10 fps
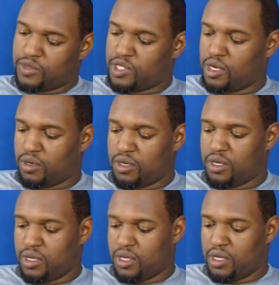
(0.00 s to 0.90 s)
So
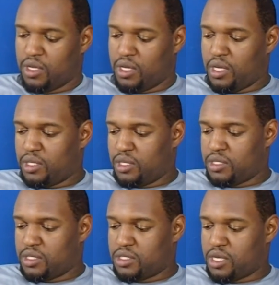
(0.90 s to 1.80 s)

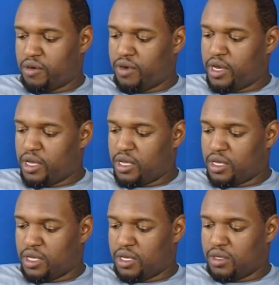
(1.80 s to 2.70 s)
this is alright,
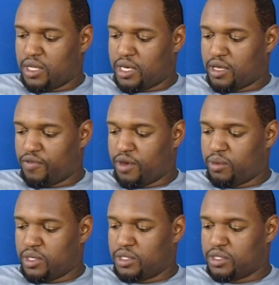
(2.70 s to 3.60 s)
you know, like if I
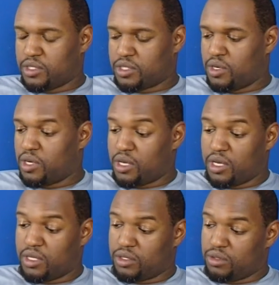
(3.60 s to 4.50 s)
wanted to just go
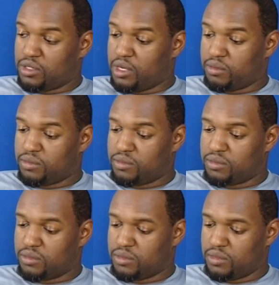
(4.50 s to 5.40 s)
ahead and do something,
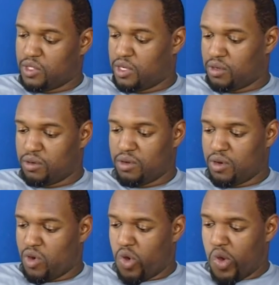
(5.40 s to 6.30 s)
you know,
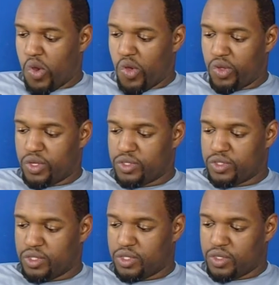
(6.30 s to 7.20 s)
let's
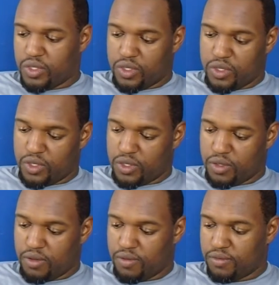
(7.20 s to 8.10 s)
see.
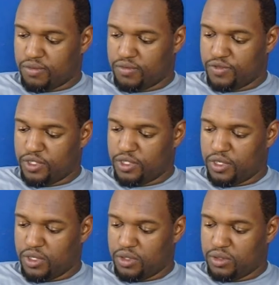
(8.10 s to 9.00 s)

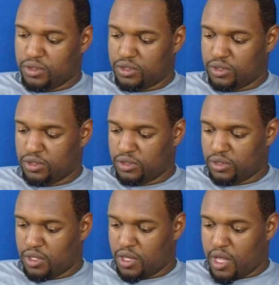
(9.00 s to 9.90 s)
Videos.
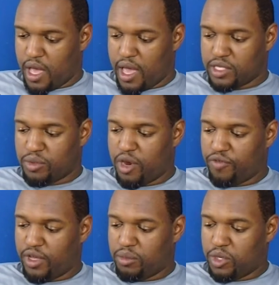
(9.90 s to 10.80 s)
As a matter of
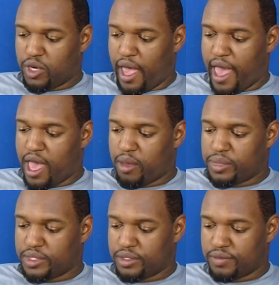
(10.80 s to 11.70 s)
fact, let me go to
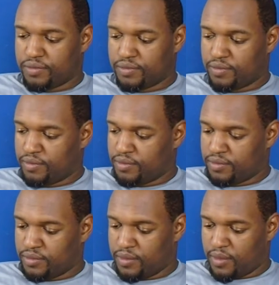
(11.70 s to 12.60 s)
apps.
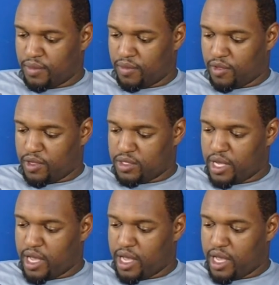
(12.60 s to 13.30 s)
Cause I